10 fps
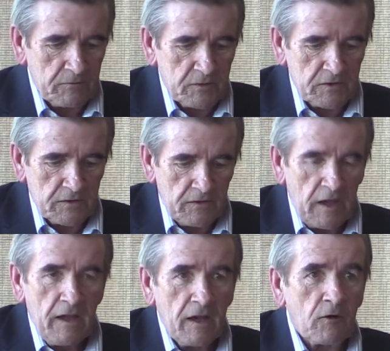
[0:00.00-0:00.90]
which is
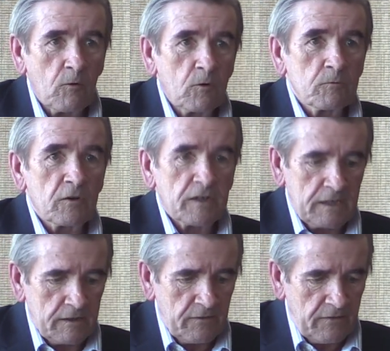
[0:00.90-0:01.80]
a Cold War
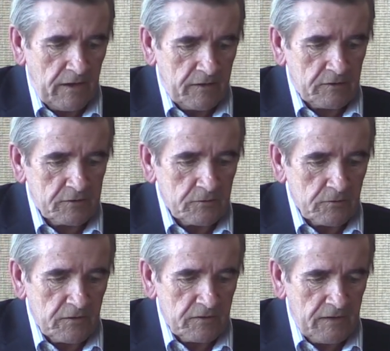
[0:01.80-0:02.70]
kid in Saskatoon,
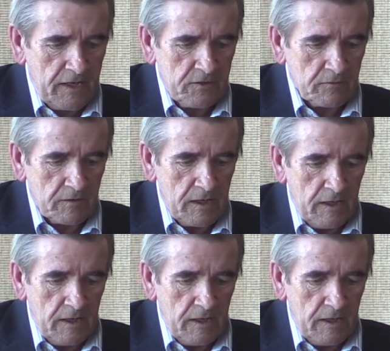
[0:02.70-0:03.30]
Saskatchewan.